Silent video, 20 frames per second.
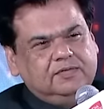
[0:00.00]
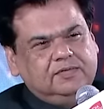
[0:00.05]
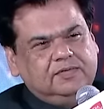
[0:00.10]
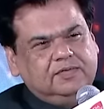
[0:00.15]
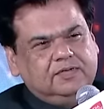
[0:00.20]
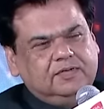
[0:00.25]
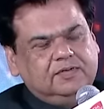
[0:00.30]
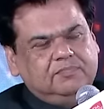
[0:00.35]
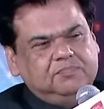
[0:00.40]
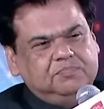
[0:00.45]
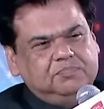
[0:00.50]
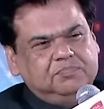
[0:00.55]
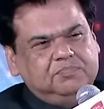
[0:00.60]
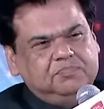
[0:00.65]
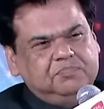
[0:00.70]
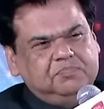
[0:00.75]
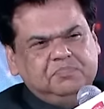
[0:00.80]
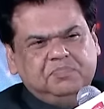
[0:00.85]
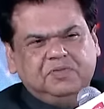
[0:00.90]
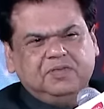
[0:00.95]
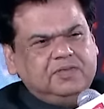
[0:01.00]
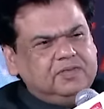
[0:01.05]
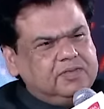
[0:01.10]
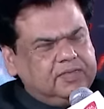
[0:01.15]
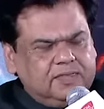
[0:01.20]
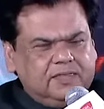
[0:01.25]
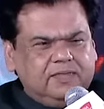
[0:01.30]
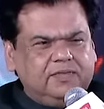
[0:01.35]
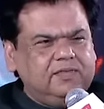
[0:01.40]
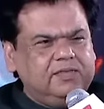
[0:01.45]
the
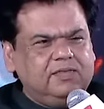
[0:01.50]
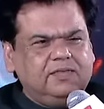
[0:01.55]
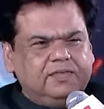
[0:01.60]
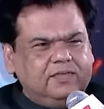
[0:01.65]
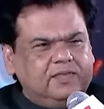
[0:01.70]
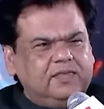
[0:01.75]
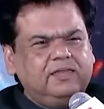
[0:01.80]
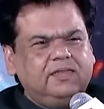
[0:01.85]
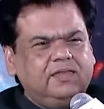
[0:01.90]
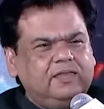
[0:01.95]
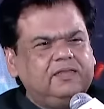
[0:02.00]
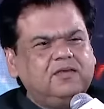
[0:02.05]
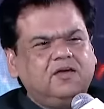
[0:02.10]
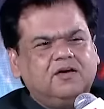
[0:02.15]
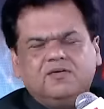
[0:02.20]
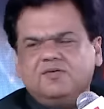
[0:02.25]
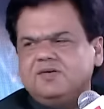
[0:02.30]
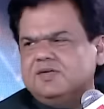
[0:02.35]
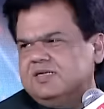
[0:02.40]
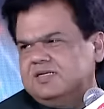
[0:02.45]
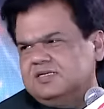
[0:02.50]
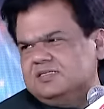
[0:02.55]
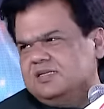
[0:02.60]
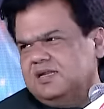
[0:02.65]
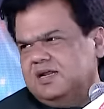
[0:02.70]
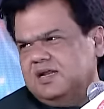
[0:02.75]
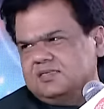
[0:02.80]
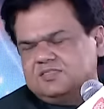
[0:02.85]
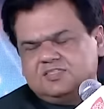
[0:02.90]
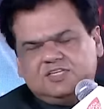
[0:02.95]
in, in, in governance,
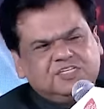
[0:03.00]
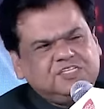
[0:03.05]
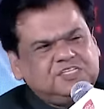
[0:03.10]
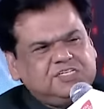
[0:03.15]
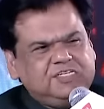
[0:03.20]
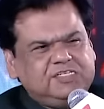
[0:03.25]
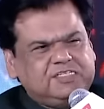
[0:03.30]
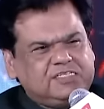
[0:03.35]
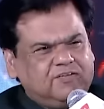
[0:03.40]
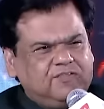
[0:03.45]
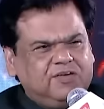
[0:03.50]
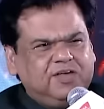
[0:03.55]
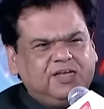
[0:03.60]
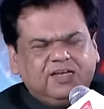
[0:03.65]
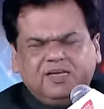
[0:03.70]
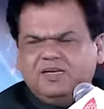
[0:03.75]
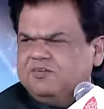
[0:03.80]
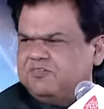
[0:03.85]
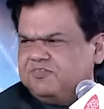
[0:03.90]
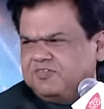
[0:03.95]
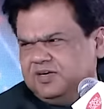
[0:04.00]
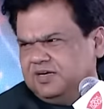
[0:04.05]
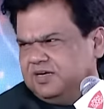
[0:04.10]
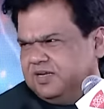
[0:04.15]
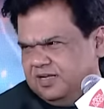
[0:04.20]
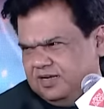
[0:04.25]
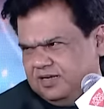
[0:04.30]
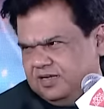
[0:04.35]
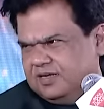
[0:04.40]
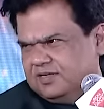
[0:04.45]
there are 60, 70 different
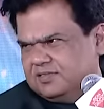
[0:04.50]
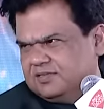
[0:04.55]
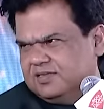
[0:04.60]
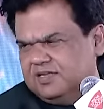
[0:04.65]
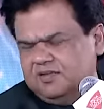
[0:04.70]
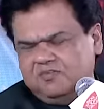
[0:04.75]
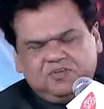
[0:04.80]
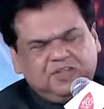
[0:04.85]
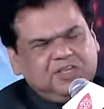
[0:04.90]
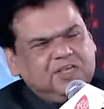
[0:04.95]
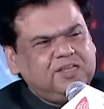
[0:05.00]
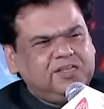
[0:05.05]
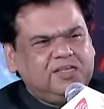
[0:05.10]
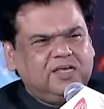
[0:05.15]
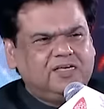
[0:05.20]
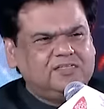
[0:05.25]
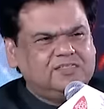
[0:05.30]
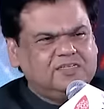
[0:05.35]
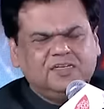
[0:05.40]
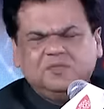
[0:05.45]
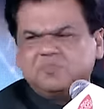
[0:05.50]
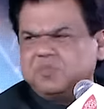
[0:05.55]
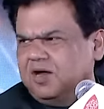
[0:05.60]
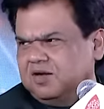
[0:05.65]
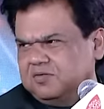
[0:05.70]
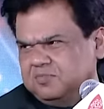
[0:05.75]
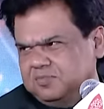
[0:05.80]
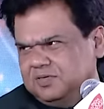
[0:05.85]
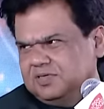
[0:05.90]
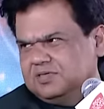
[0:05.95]
areas, and every area has a
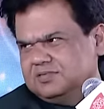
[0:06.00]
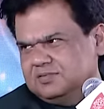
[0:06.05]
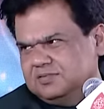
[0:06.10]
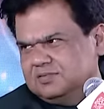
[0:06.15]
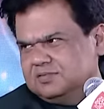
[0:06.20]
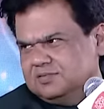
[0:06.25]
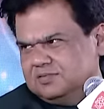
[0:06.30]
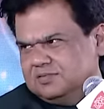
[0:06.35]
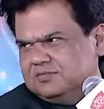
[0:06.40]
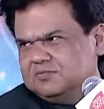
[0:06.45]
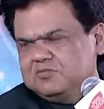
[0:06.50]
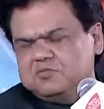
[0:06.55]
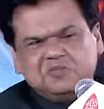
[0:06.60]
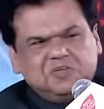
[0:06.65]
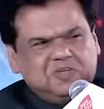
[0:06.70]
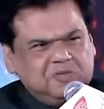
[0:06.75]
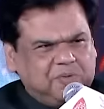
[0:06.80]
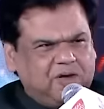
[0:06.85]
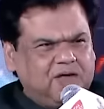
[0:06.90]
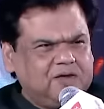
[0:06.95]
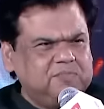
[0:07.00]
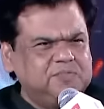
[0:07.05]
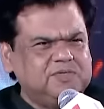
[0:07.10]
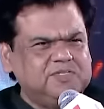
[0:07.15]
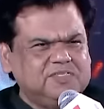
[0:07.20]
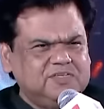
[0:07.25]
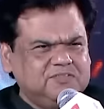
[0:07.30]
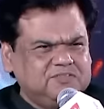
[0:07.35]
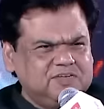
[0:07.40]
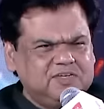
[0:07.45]
department. The
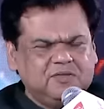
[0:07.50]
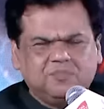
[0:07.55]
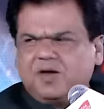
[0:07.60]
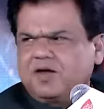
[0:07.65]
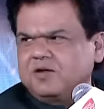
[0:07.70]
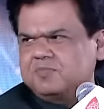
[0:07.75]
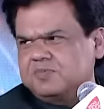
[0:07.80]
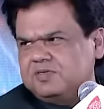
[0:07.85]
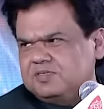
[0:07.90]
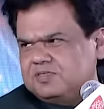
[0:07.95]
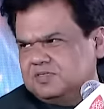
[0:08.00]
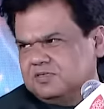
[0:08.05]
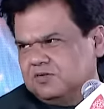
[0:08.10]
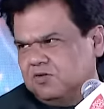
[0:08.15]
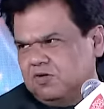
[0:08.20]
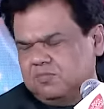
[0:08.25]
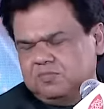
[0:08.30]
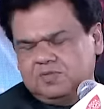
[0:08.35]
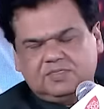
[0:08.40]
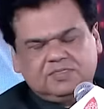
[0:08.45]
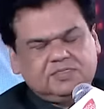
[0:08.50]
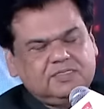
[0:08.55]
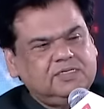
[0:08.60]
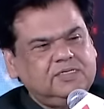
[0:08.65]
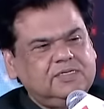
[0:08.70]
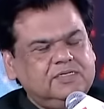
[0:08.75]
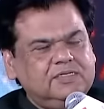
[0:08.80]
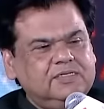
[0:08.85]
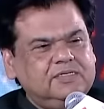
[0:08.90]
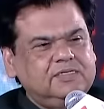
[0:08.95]
departments, different departments in government.
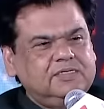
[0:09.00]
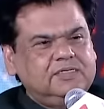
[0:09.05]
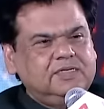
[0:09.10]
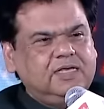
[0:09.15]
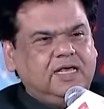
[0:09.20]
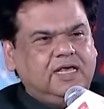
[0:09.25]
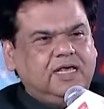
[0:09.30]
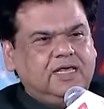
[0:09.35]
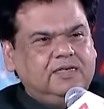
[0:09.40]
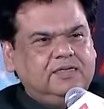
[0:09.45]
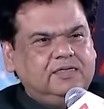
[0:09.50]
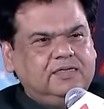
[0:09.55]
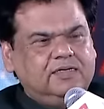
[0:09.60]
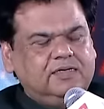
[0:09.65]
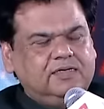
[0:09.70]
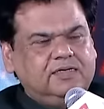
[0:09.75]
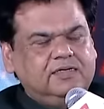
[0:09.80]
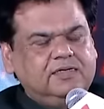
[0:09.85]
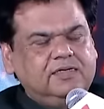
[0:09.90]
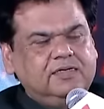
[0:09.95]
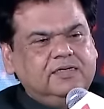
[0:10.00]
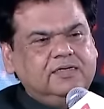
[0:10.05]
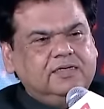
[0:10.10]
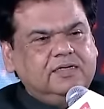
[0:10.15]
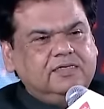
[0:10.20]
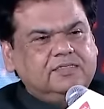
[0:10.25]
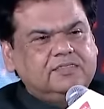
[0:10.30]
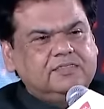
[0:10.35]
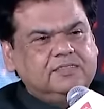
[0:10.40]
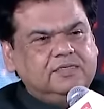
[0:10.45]
And uh,
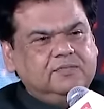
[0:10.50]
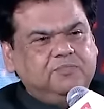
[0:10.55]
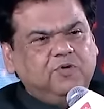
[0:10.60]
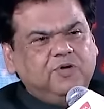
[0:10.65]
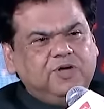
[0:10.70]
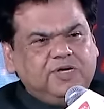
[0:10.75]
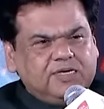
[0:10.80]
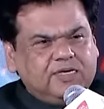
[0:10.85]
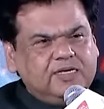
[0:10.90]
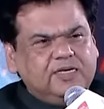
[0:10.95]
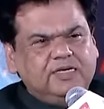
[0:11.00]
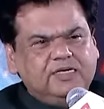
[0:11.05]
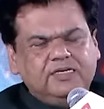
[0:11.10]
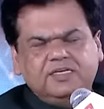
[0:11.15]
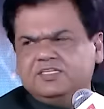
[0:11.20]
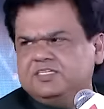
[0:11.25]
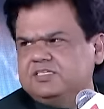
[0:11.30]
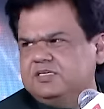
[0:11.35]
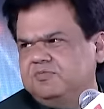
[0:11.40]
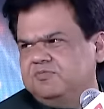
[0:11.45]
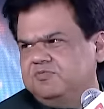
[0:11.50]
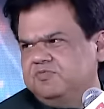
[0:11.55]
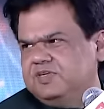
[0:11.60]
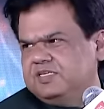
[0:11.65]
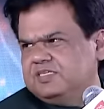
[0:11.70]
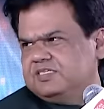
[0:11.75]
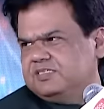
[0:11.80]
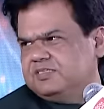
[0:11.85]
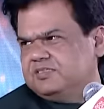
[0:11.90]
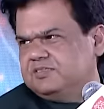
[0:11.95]
it's the political leadership
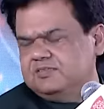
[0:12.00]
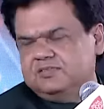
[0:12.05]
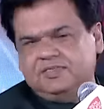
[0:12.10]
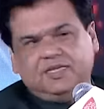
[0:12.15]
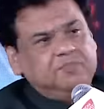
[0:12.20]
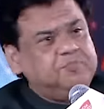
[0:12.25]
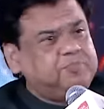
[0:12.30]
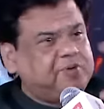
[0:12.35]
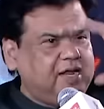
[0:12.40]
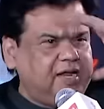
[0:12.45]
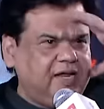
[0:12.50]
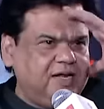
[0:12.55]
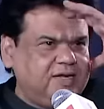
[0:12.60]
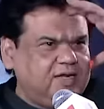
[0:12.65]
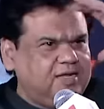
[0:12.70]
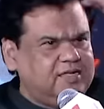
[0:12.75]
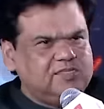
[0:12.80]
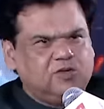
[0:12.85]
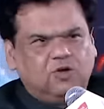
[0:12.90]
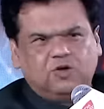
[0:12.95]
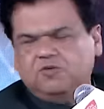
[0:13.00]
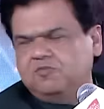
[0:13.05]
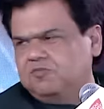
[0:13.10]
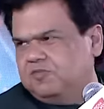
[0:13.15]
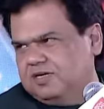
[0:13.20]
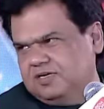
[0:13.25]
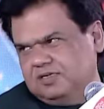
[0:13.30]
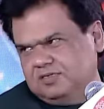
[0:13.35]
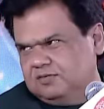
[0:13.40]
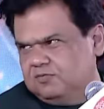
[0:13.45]
which then prioritize out of
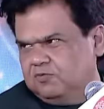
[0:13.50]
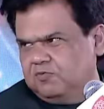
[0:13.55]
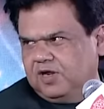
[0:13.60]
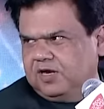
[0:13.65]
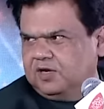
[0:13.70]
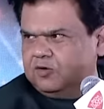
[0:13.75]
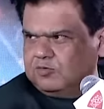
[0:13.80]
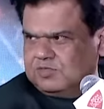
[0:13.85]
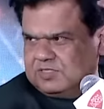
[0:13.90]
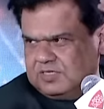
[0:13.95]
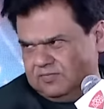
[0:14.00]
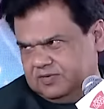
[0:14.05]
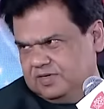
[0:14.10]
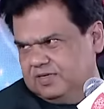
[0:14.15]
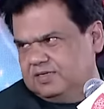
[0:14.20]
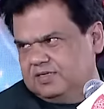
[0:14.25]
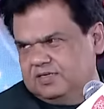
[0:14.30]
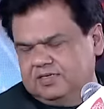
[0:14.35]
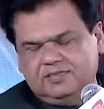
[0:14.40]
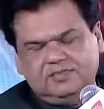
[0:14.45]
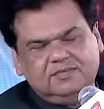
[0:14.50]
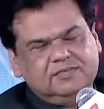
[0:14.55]
1, 1 to 70.